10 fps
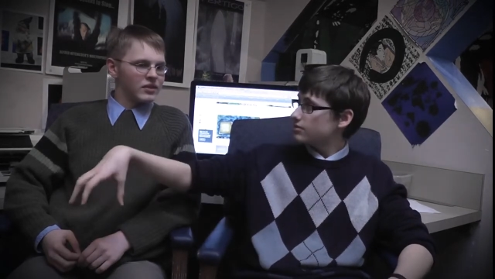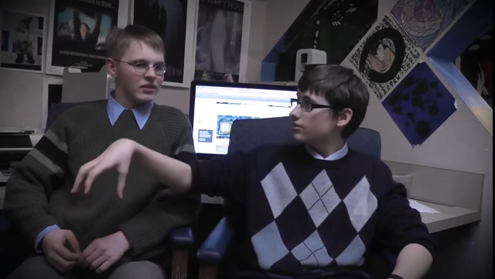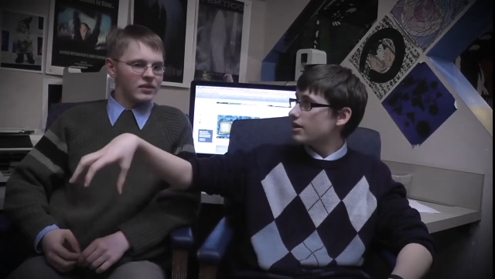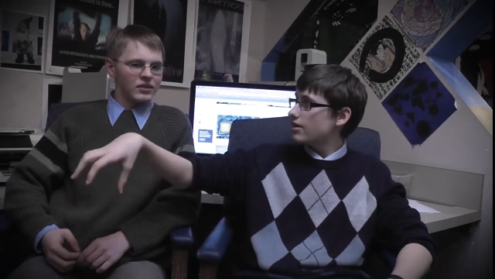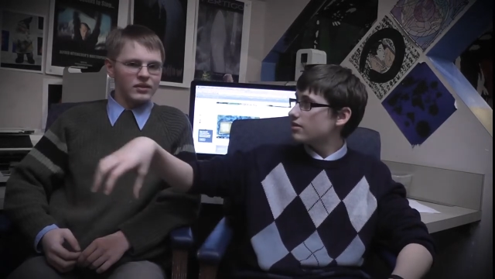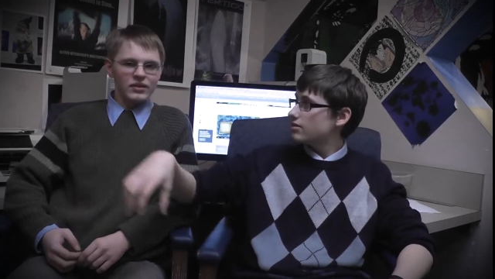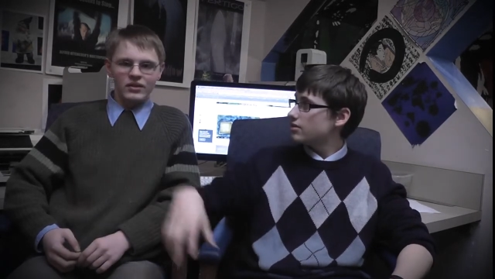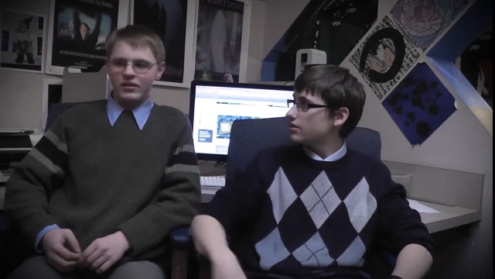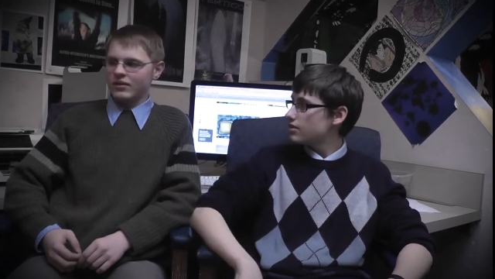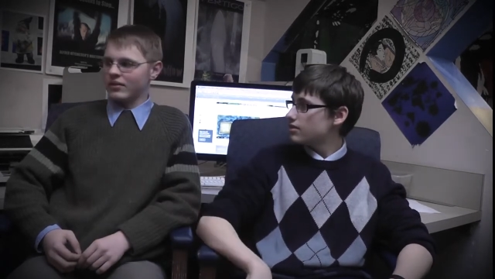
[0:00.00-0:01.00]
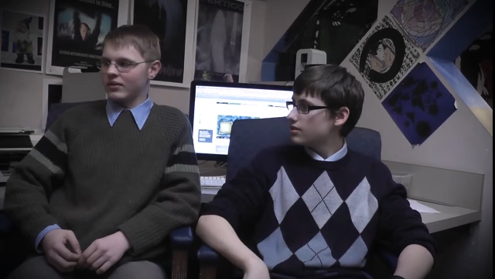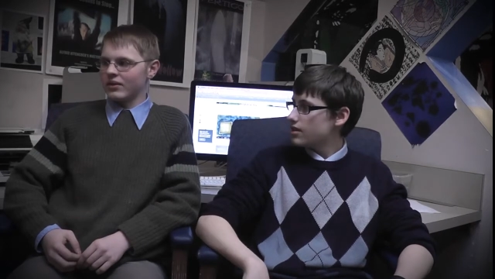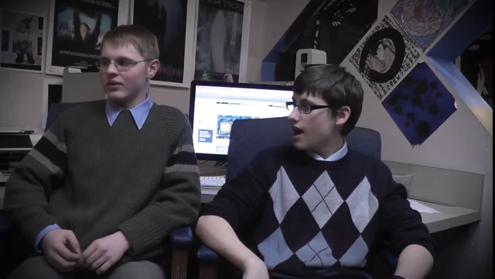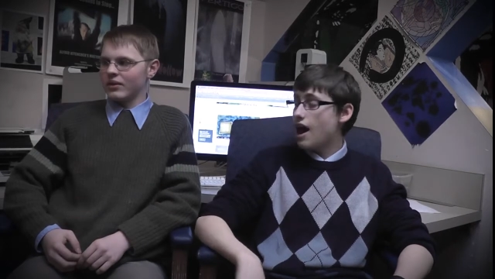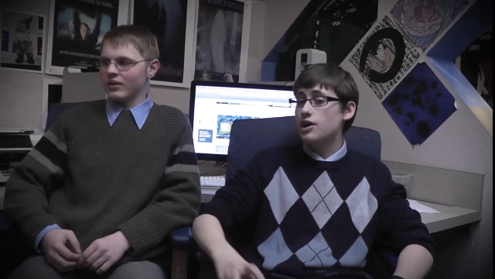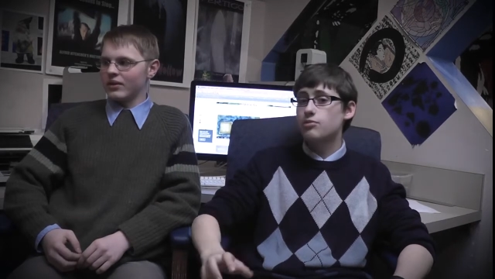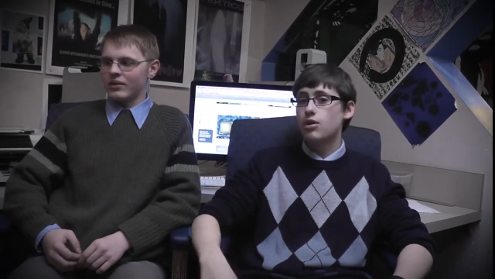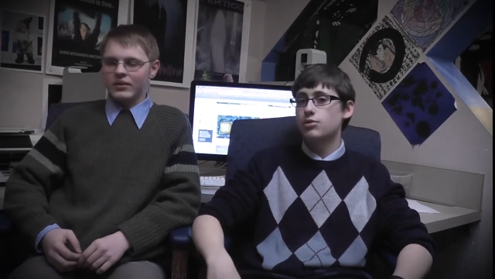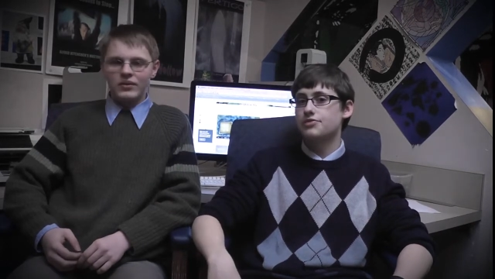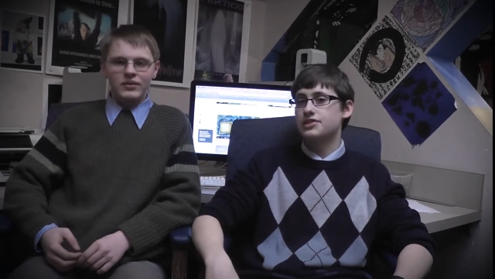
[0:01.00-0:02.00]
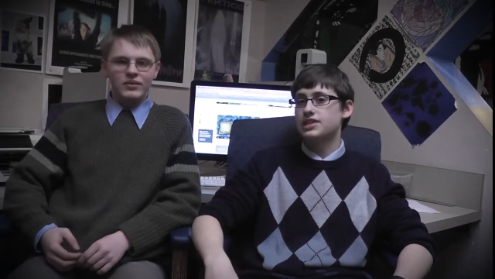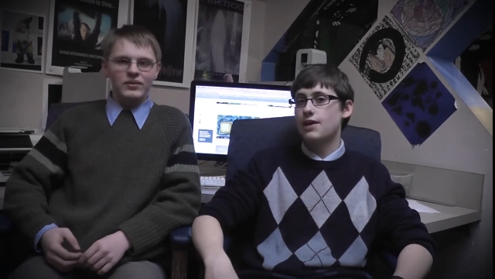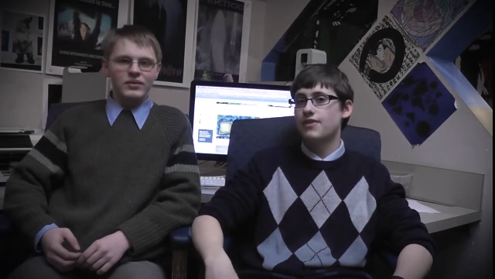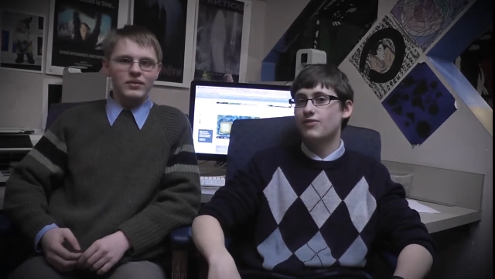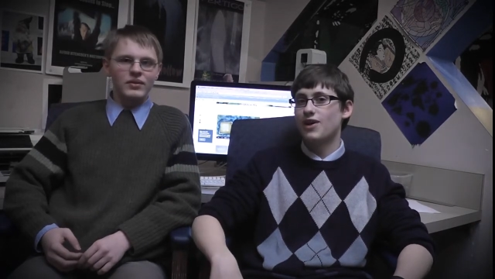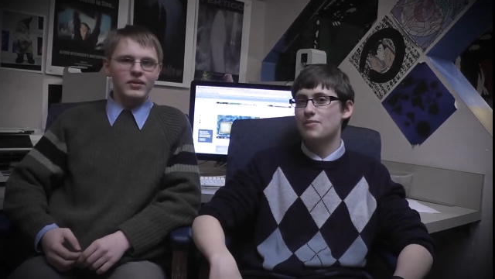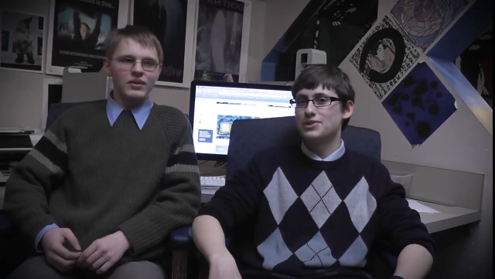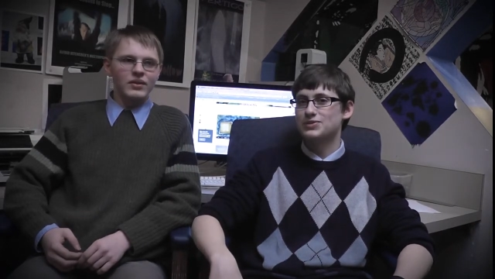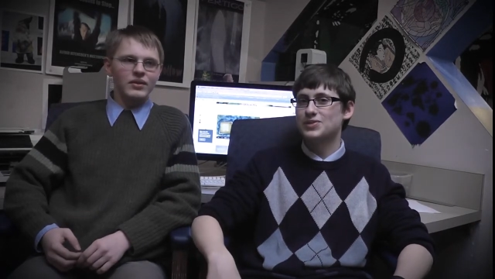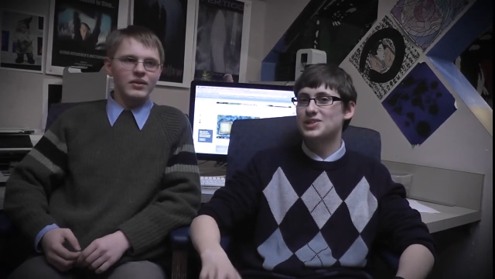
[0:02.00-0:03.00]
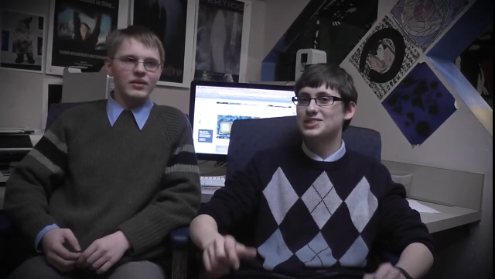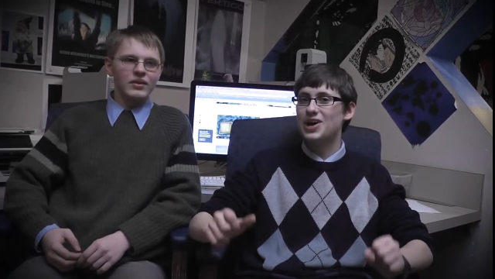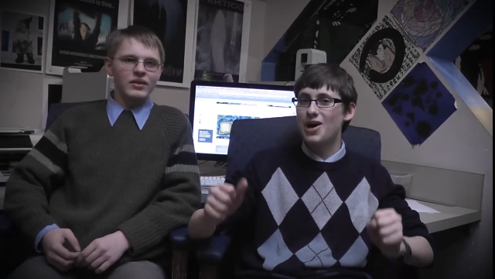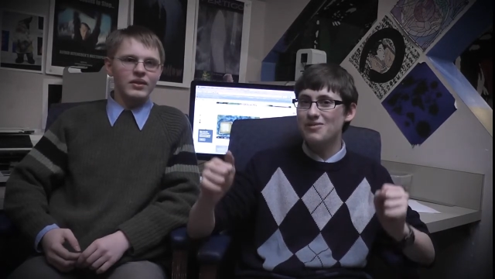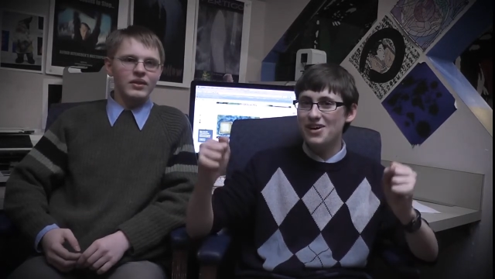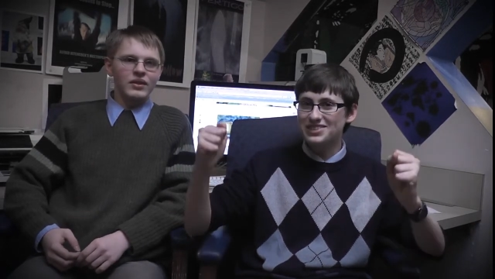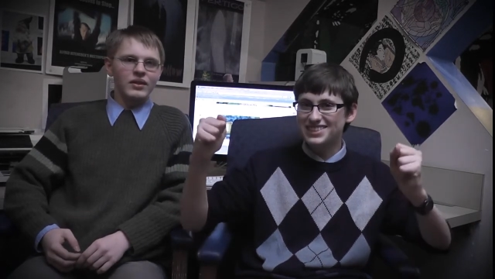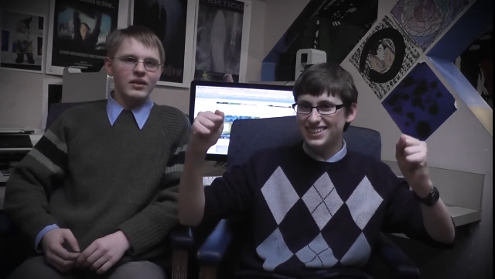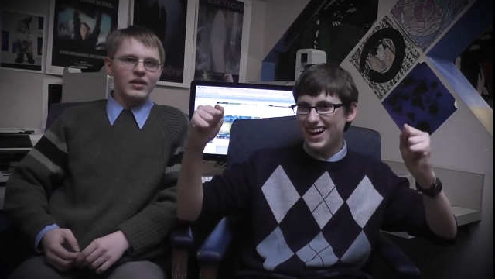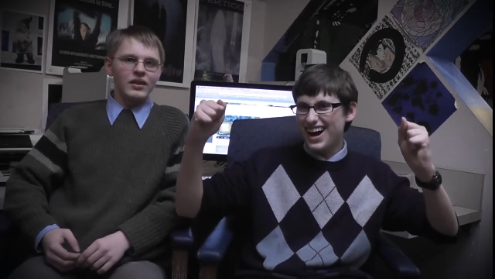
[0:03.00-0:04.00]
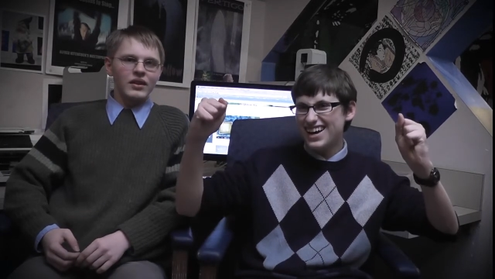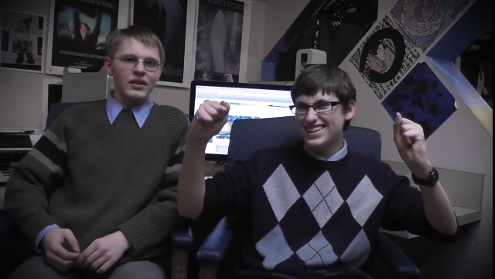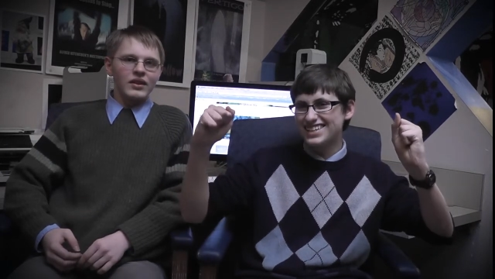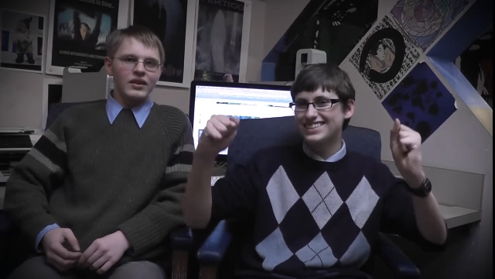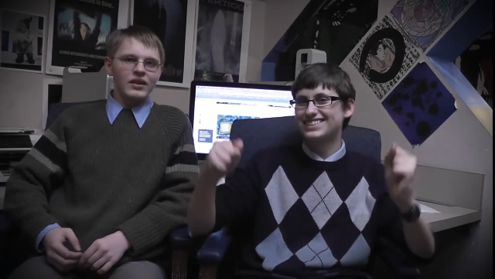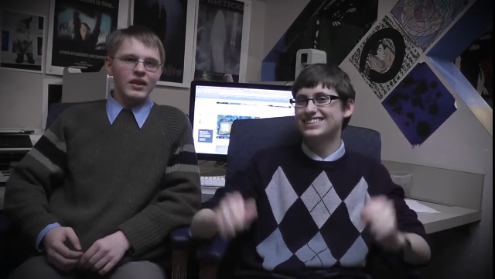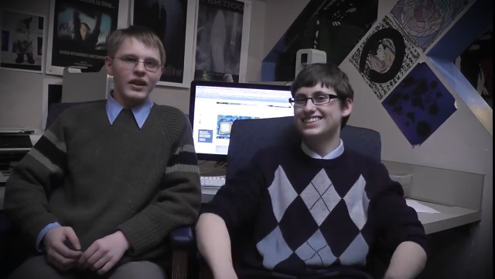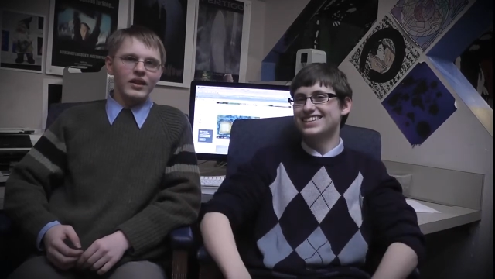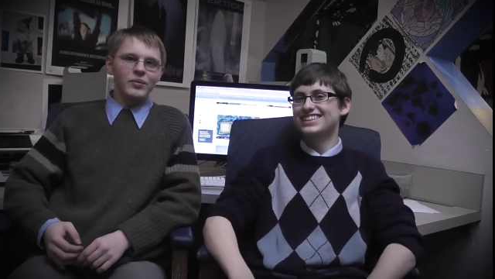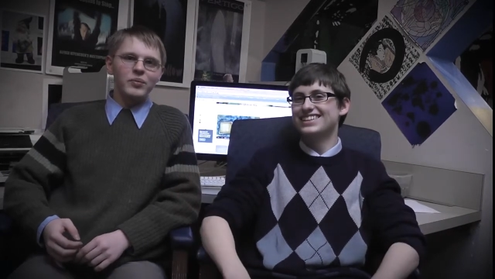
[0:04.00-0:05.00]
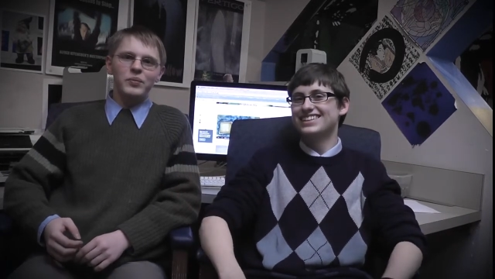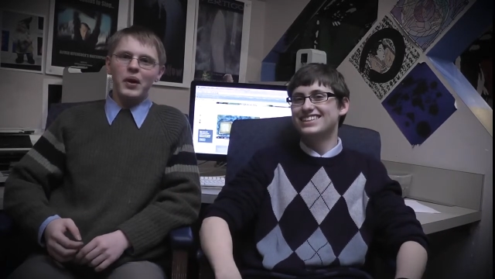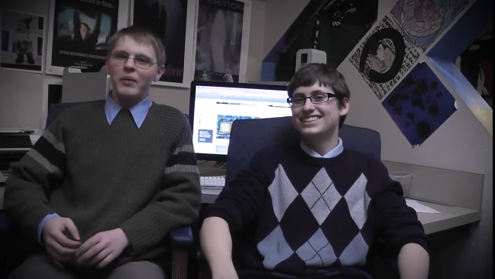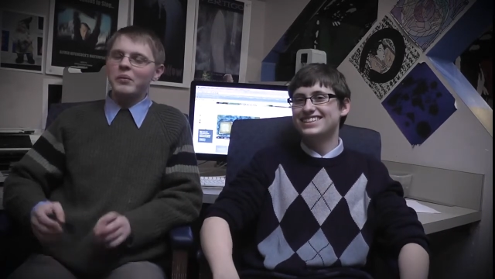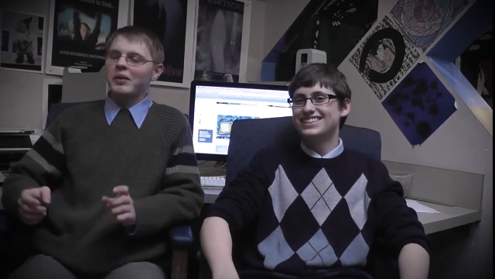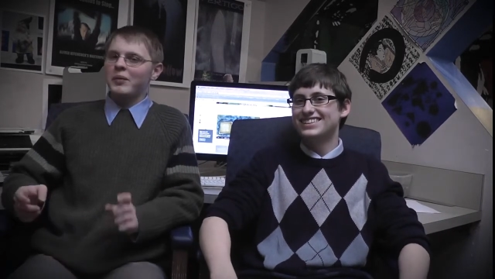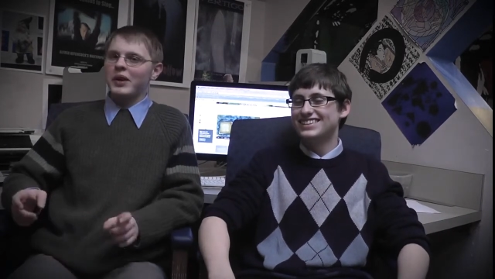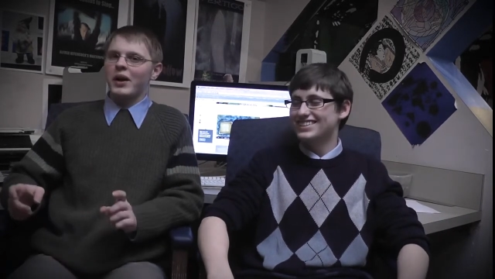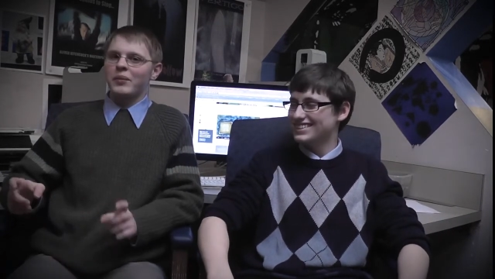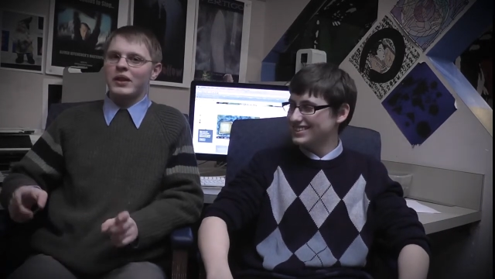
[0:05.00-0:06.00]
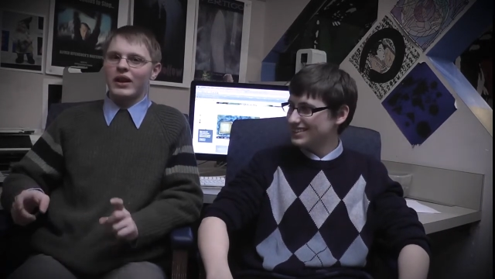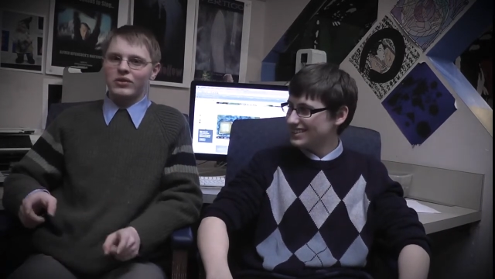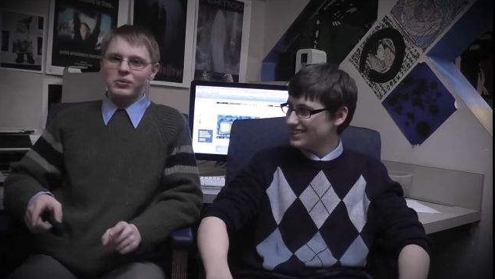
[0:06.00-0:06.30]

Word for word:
Speaker 1: there? Ah, we're over for the top five weapons, which is almost done!
Speaker 2: It'll probably be up next